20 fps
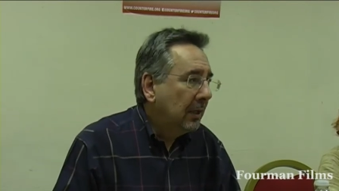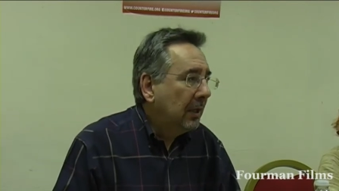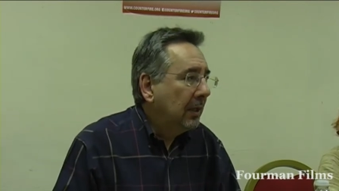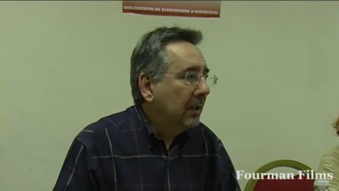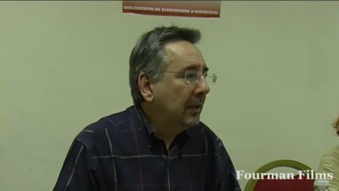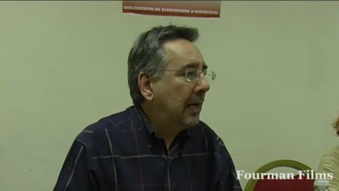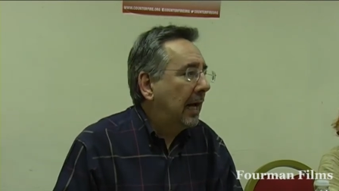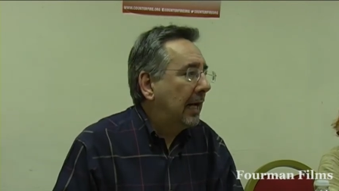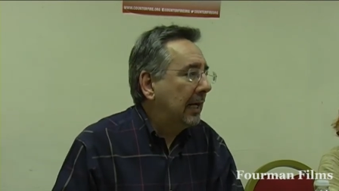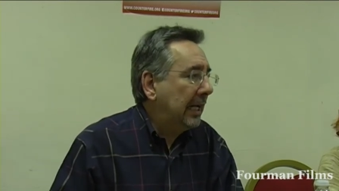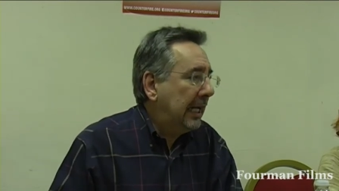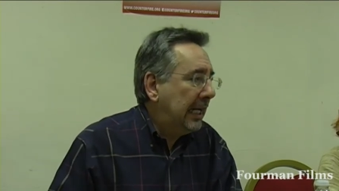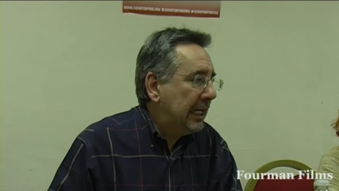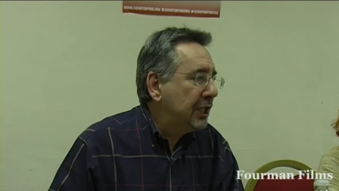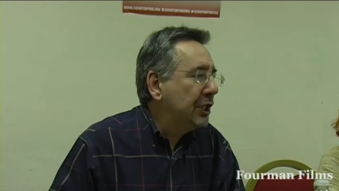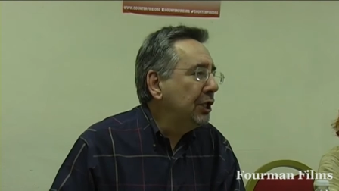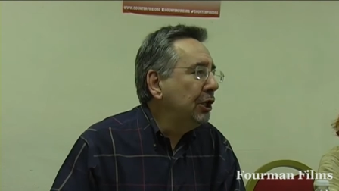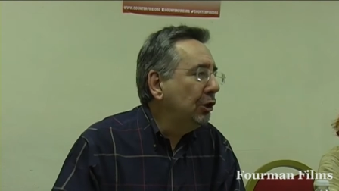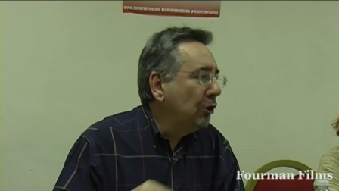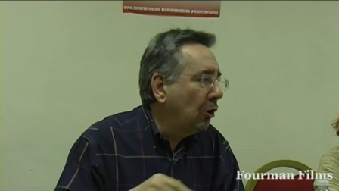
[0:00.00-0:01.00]
that
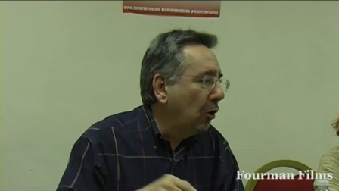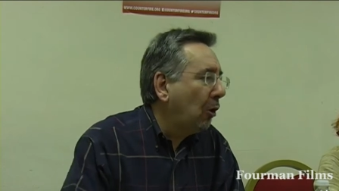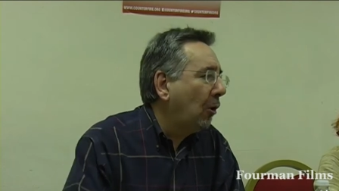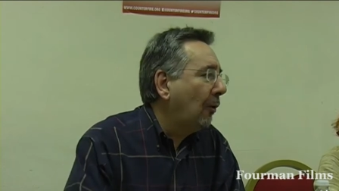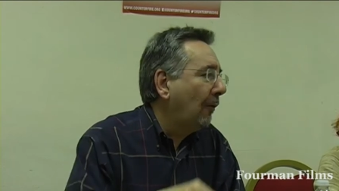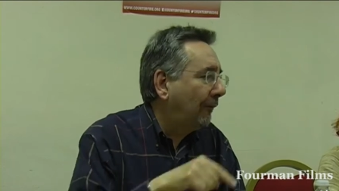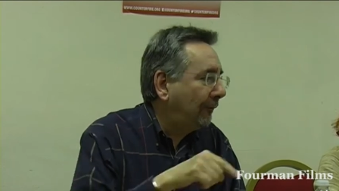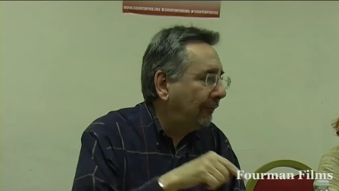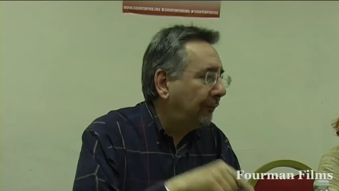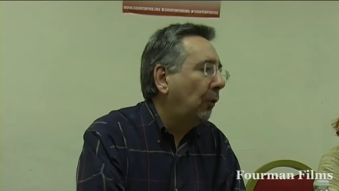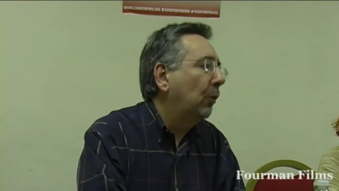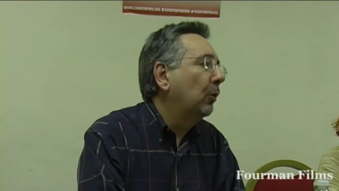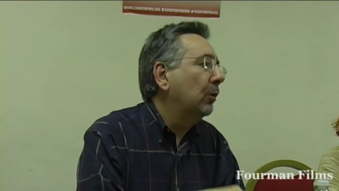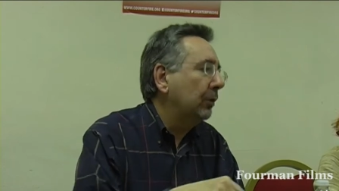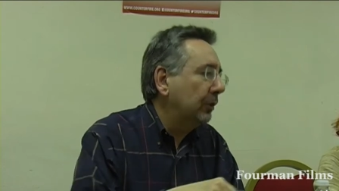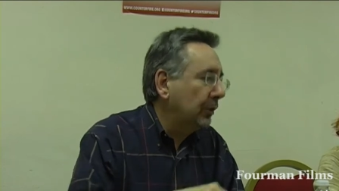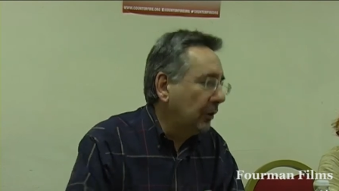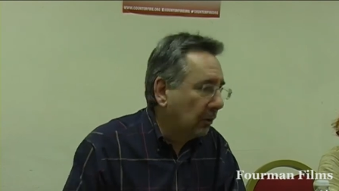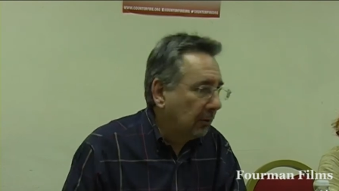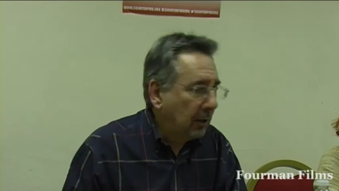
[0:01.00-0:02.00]
it's your
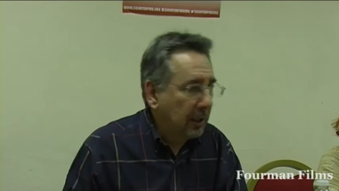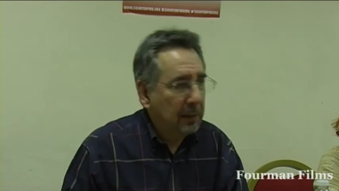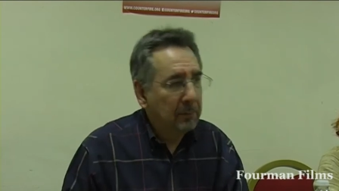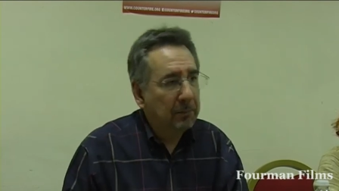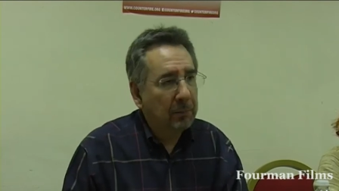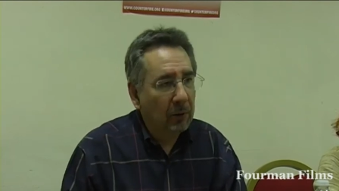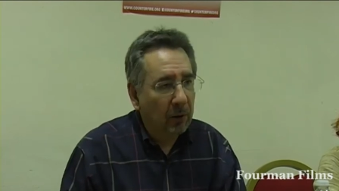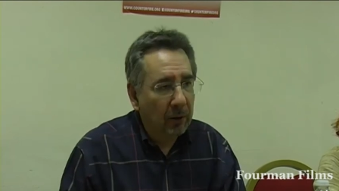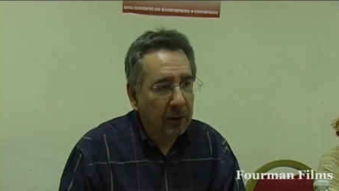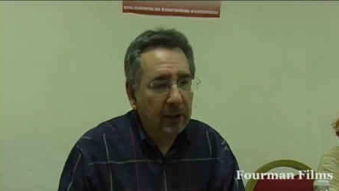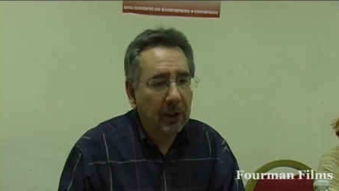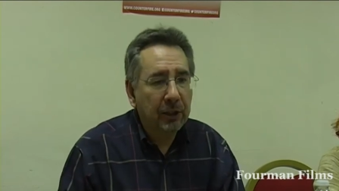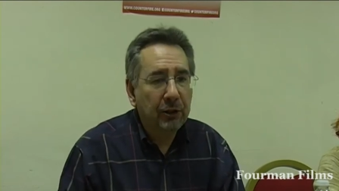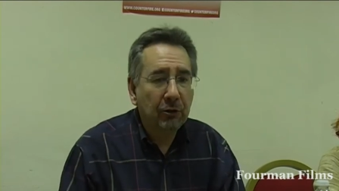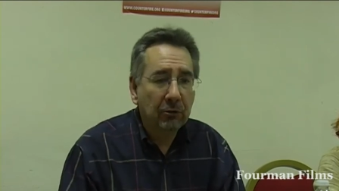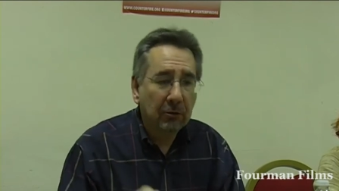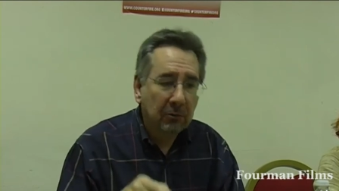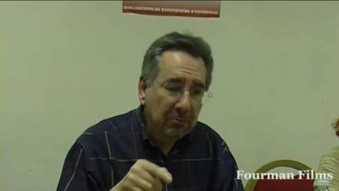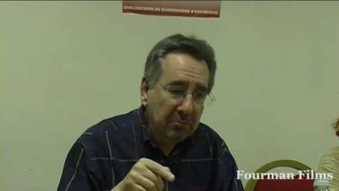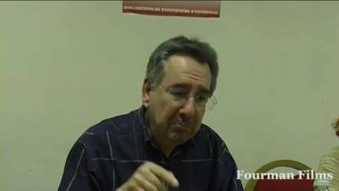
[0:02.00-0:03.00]
fault you're unemployed because
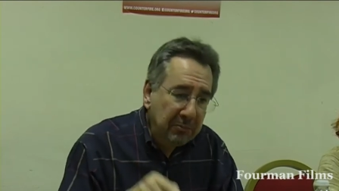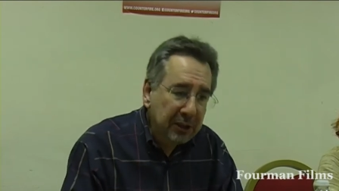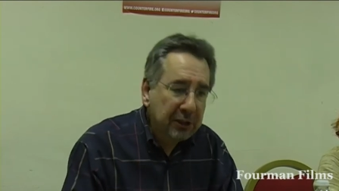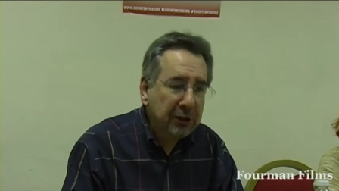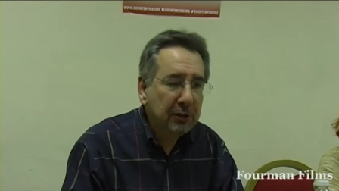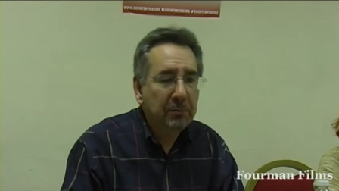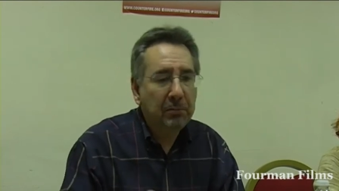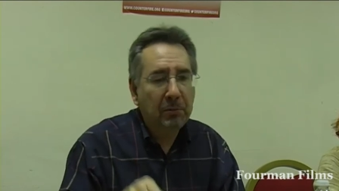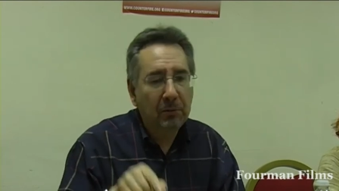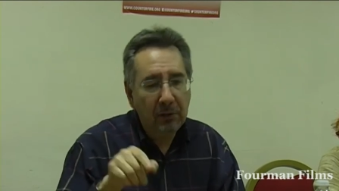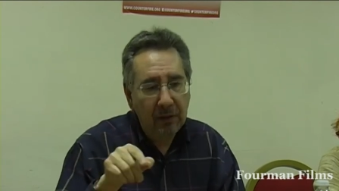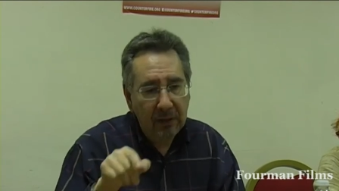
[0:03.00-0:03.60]
you're a miserable,